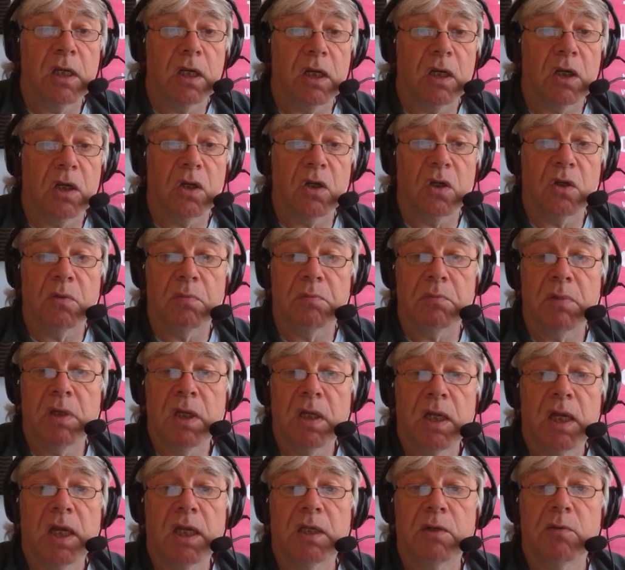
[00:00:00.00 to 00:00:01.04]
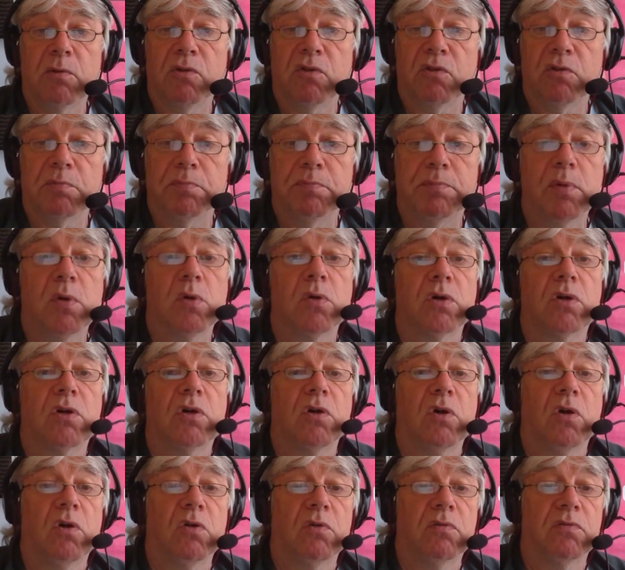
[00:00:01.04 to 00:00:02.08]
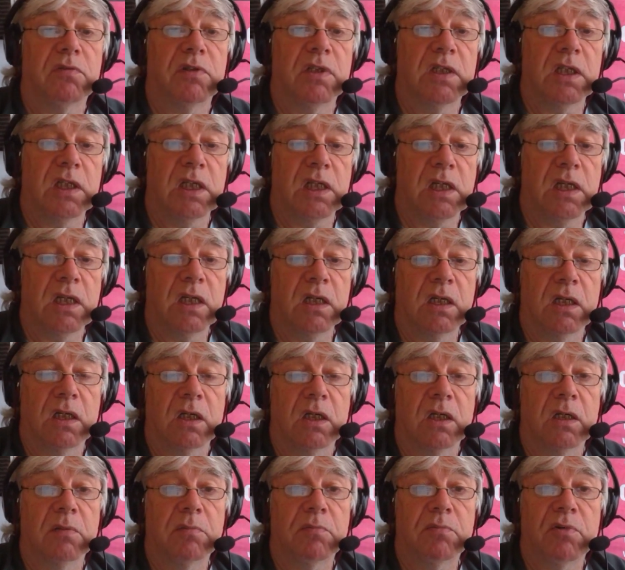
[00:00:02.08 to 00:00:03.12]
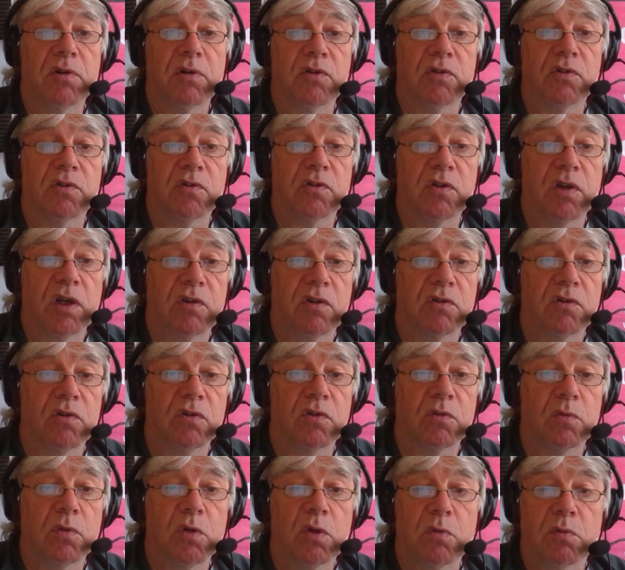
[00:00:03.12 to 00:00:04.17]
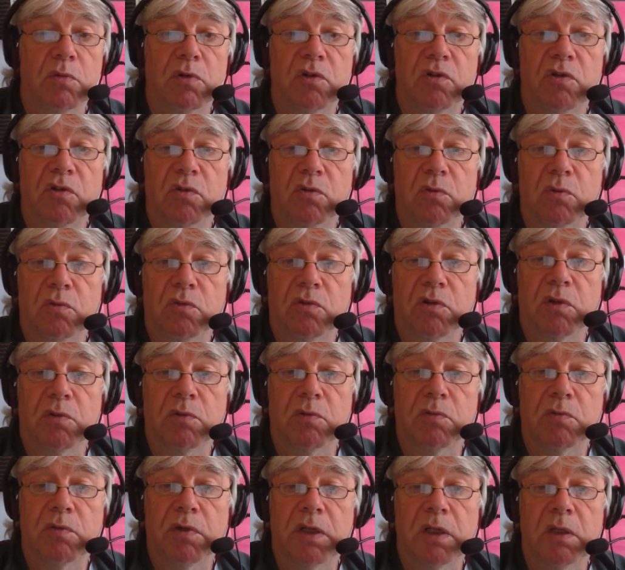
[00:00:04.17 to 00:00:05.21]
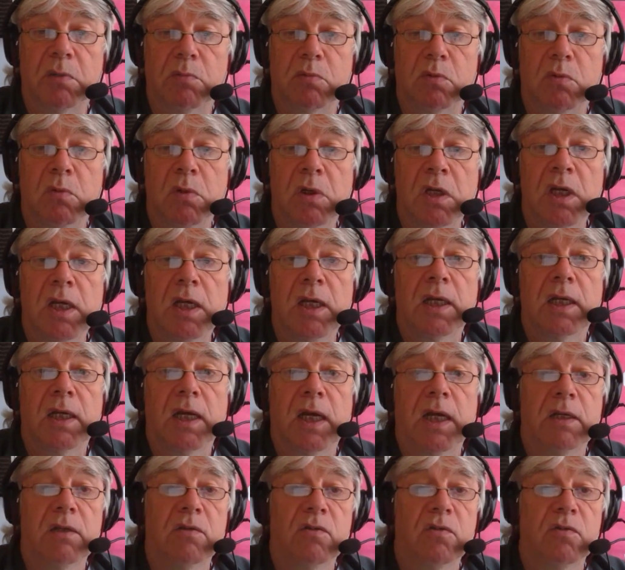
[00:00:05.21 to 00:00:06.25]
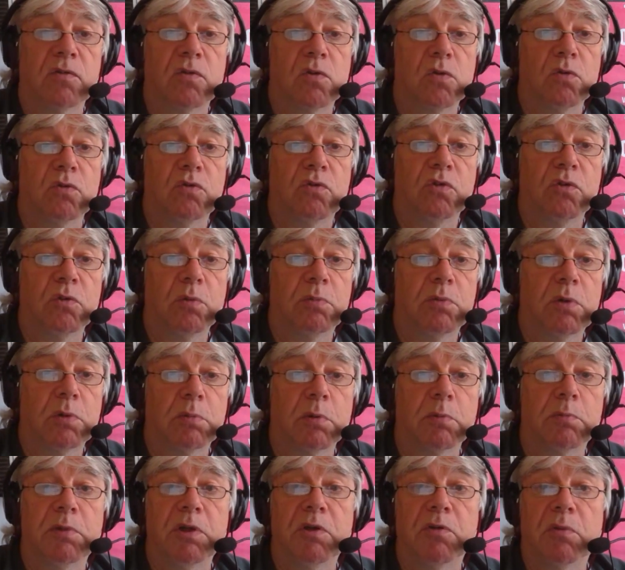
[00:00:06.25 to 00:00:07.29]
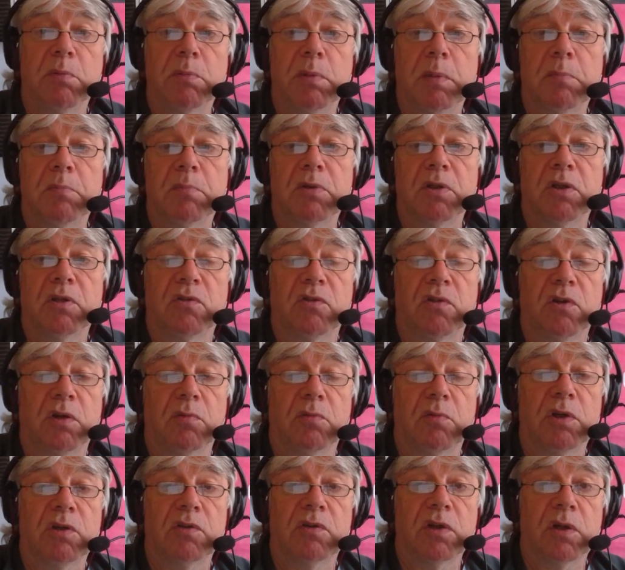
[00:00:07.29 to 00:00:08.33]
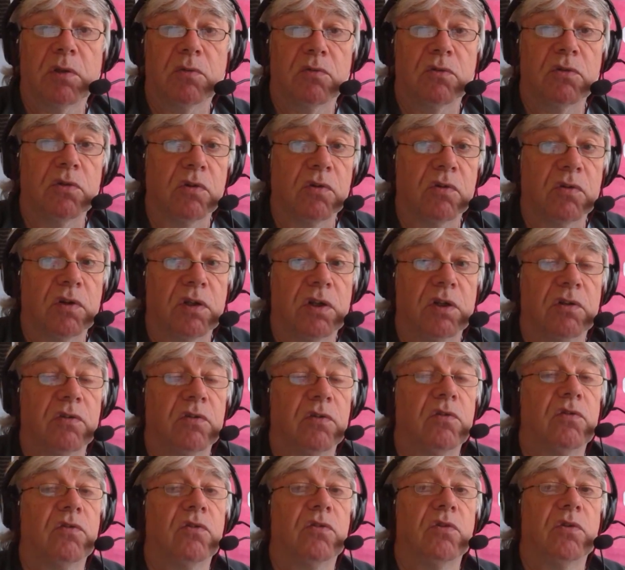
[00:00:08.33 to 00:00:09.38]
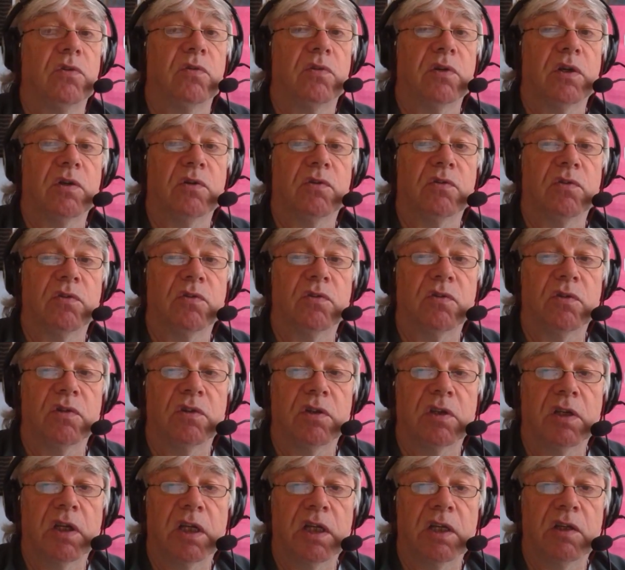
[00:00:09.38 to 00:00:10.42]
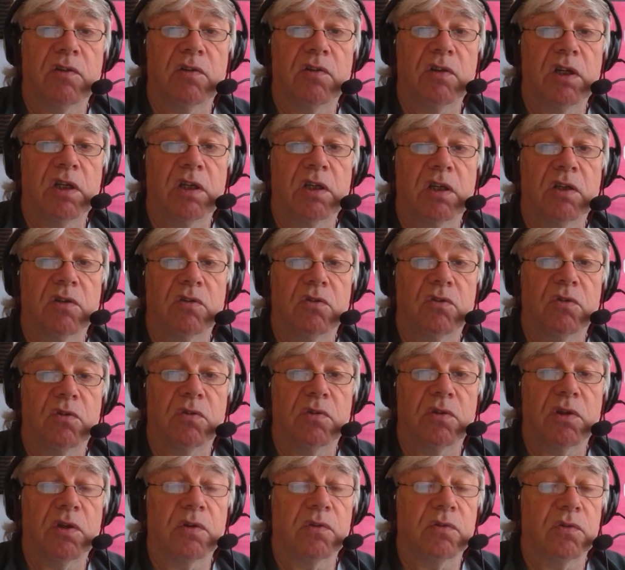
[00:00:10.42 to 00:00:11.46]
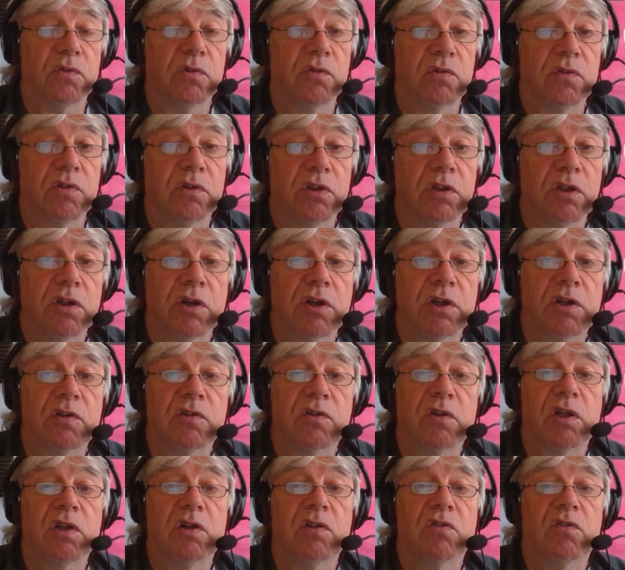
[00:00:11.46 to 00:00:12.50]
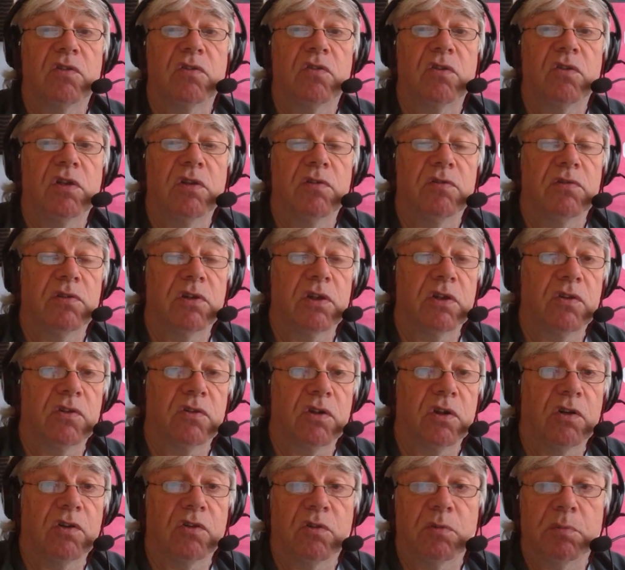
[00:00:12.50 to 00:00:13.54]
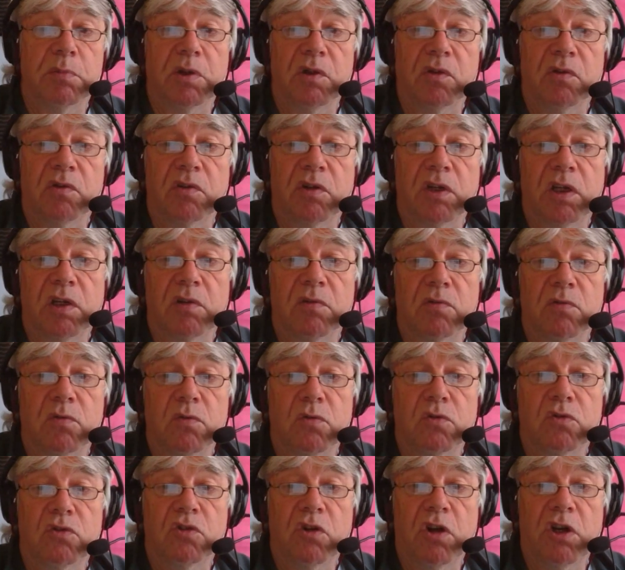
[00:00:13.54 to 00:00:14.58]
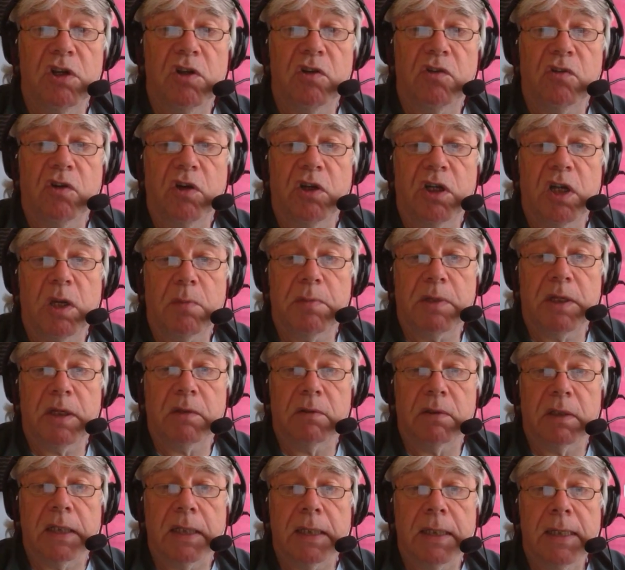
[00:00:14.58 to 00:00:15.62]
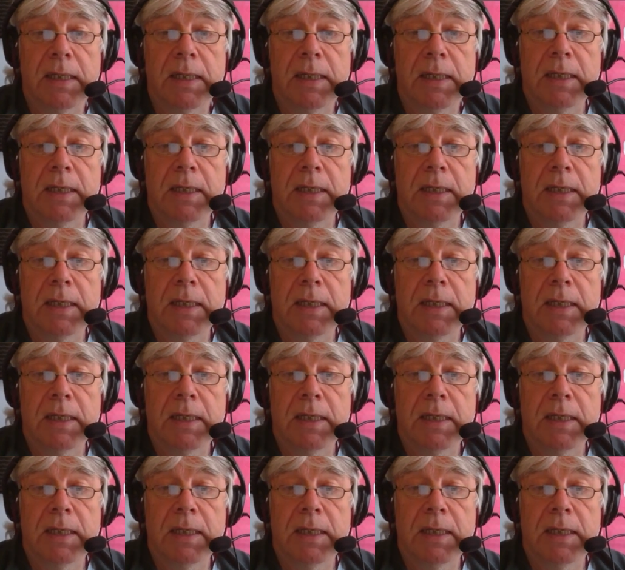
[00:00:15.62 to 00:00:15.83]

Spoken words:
And there is a book of the presentation as well, which is also available. And of course, you'll probably remember that I went out to New Zealand in 2018 and 2019 to deliver Science of Being Seen for Shiny Side Up out there.